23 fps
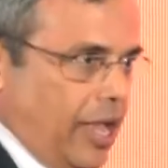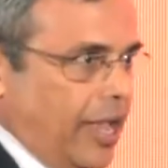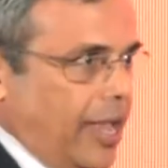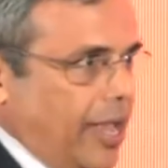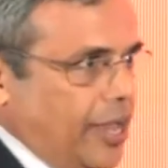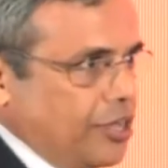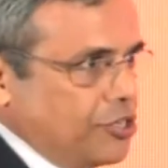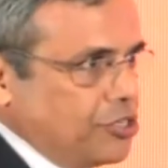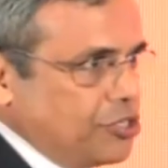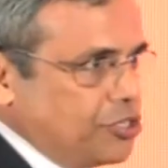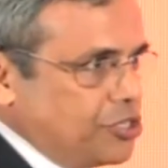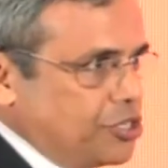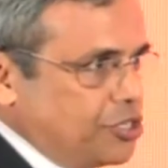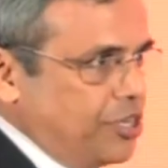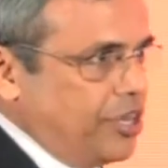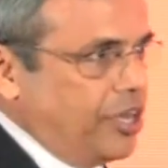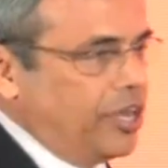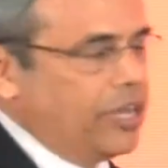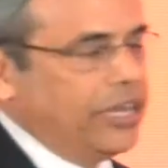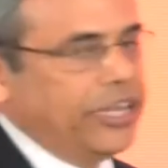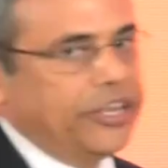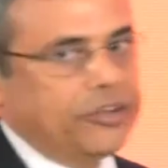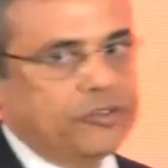
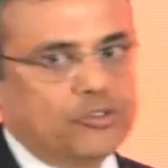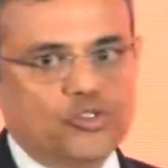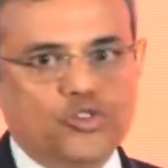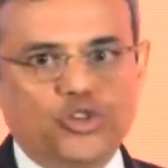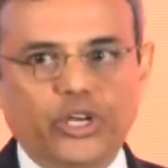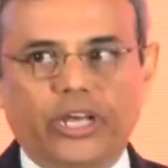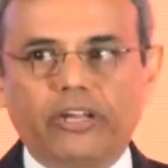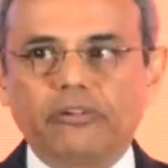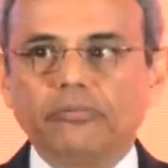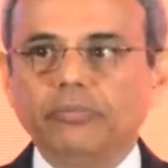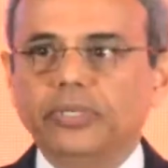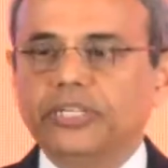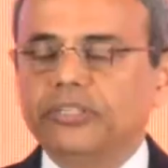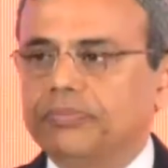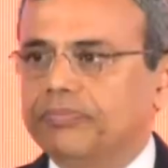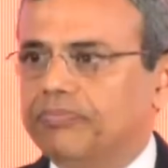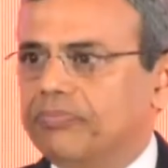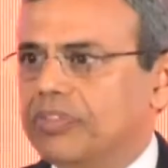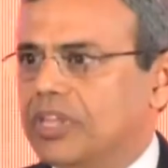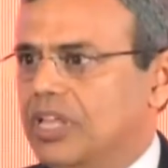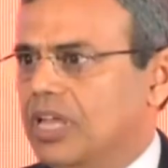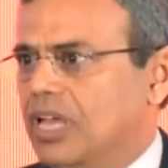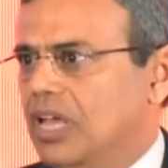and ladies and
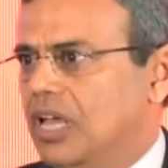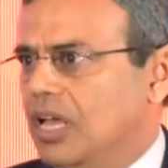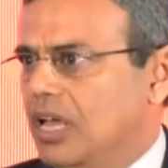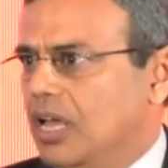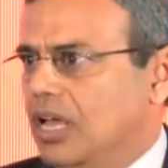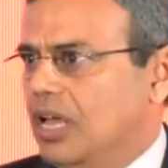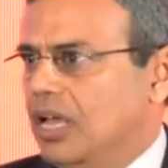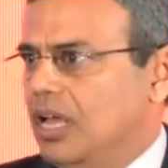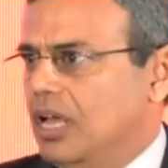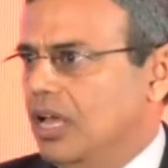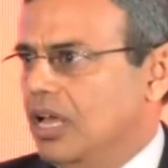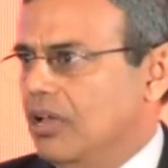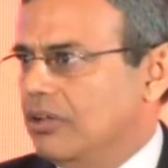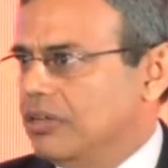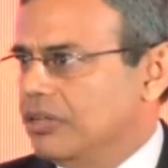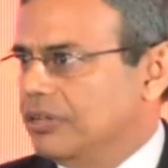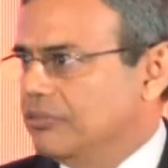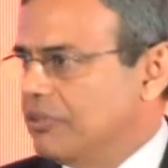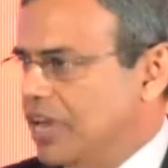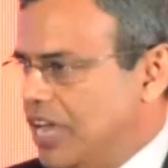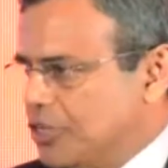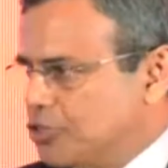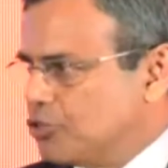gentlemen,
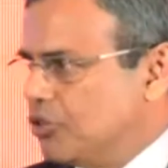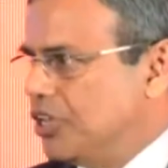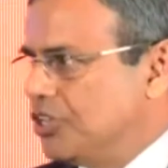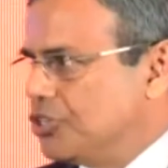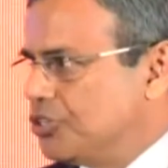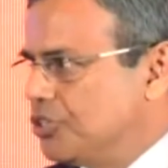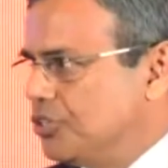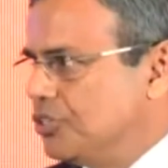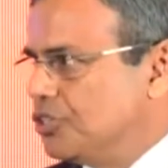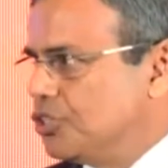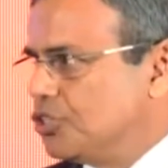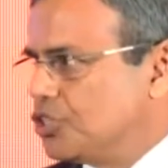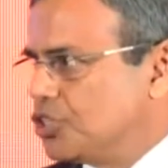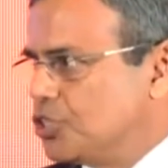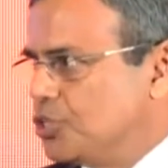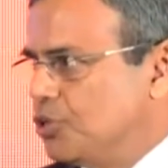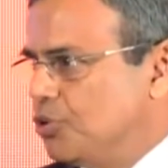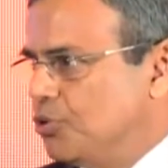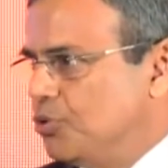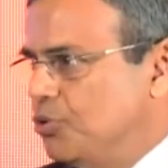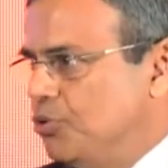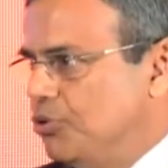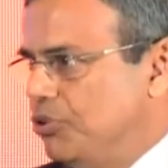
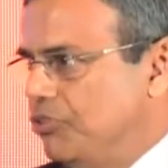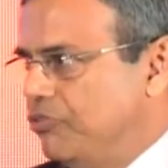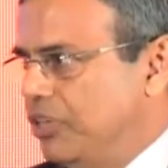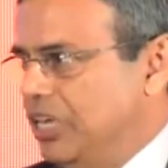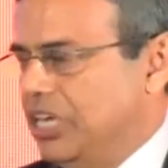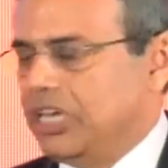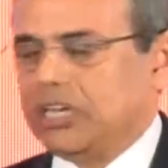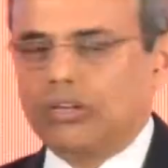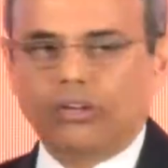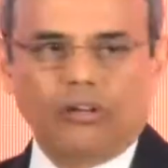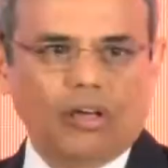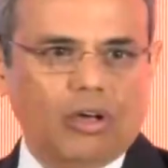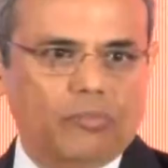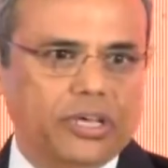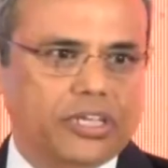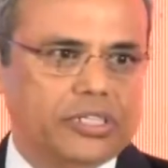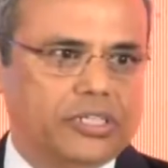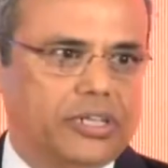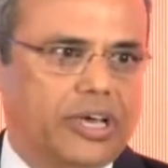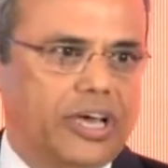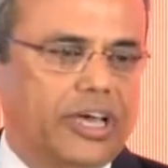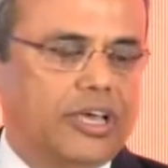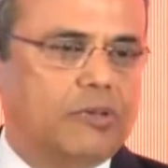congratulations to the
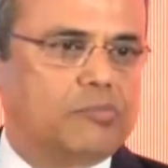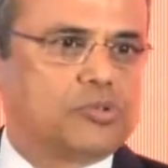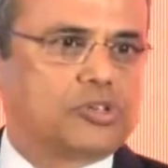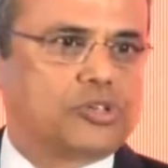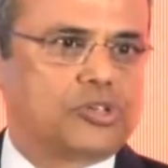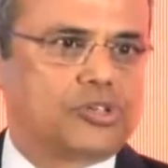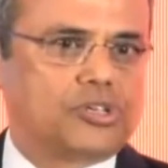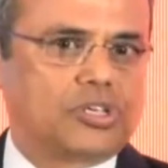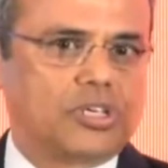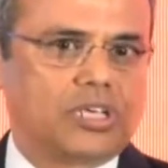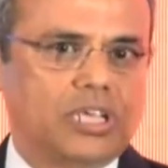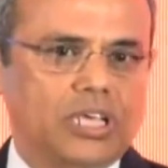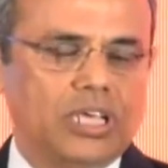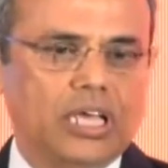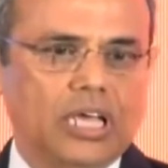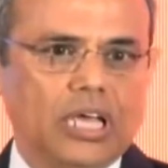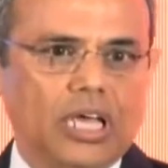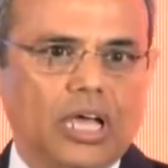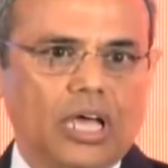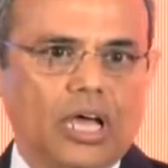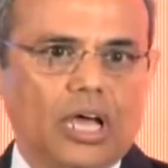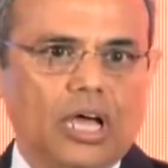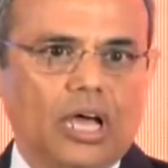Economic Times
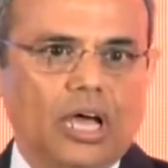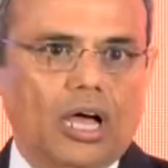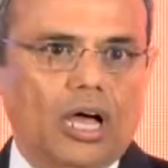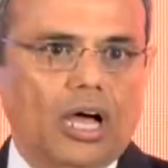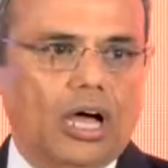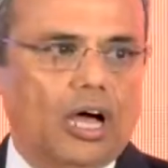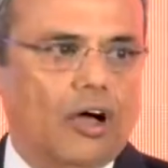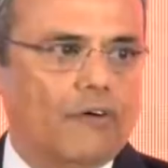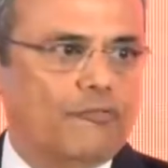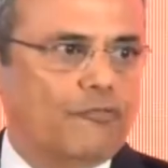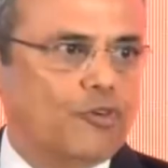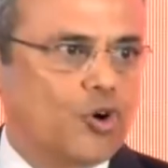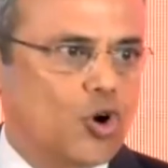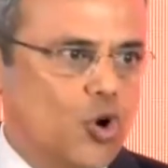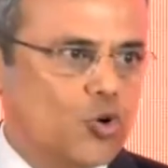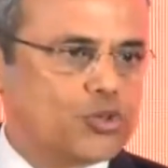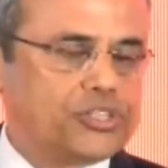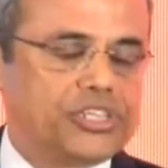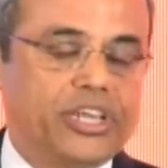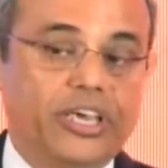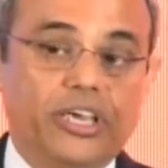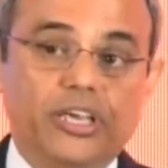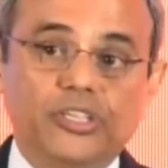for
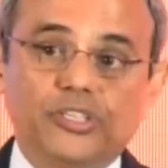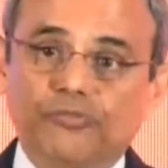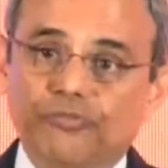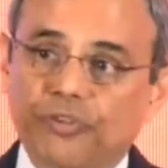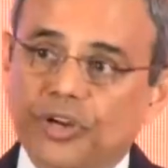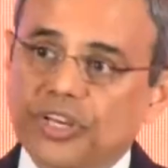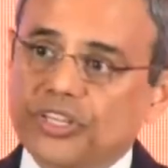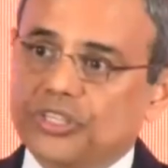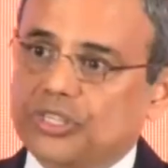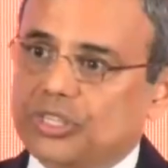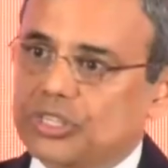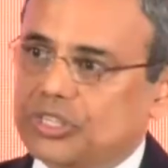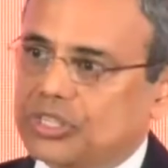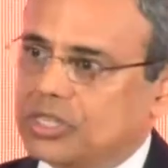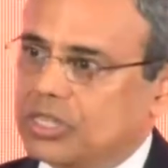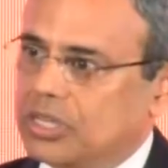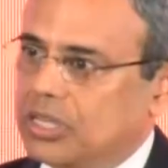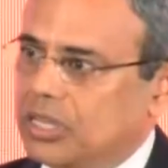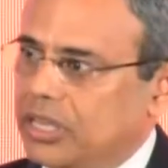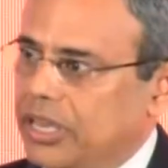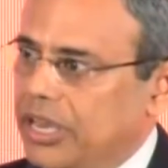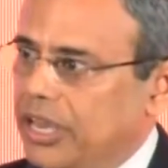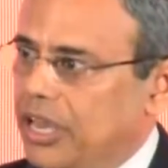hosting its
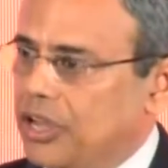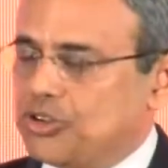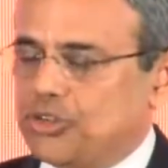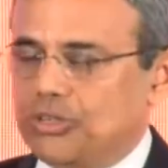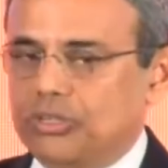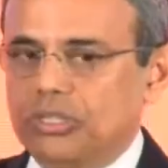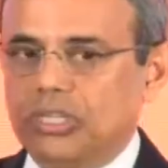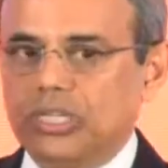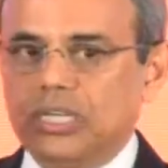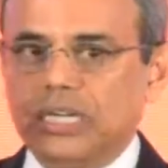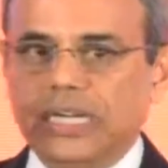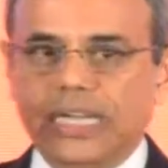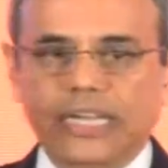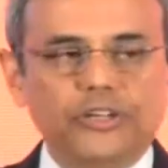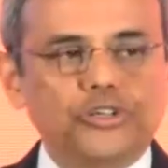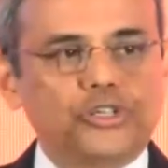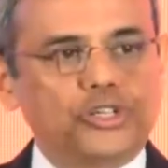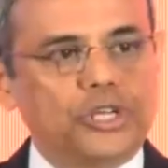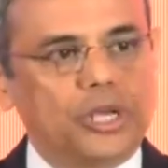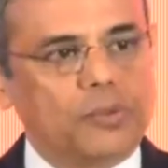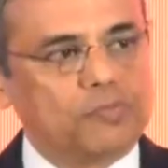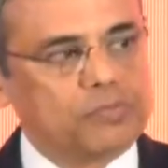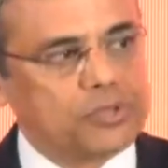first Asian
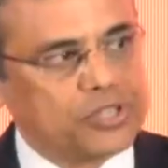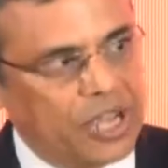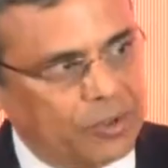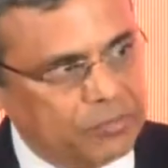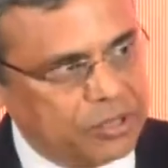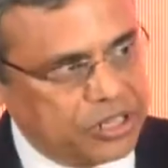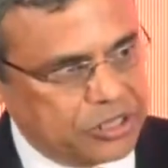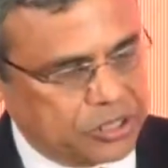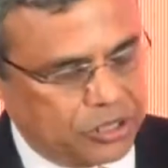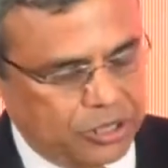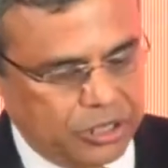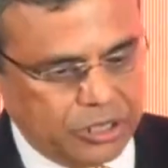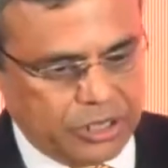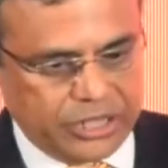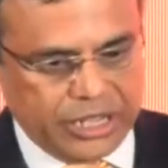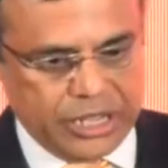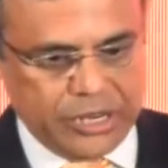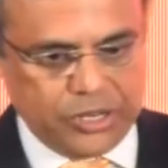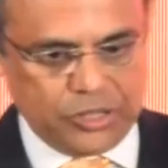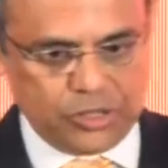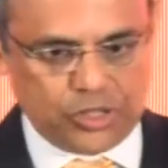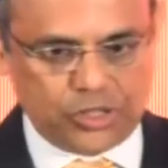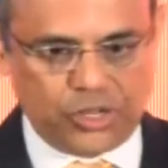Leadership Summit here
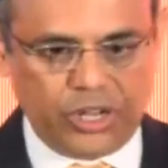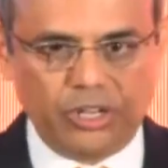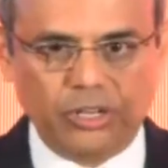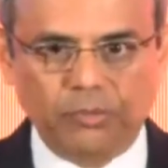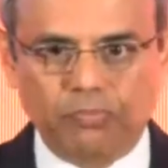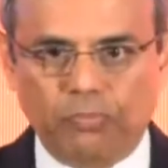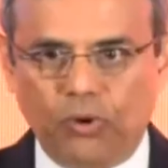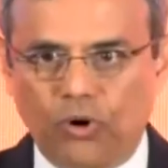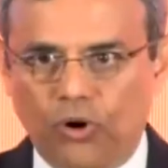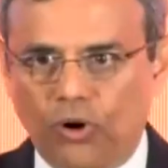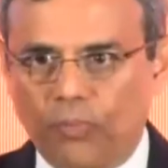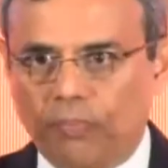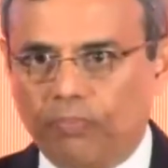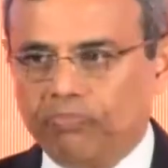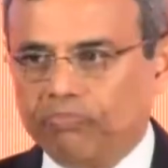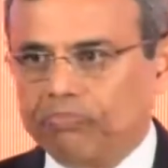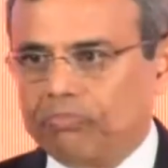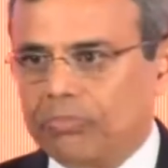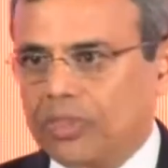in Singapore.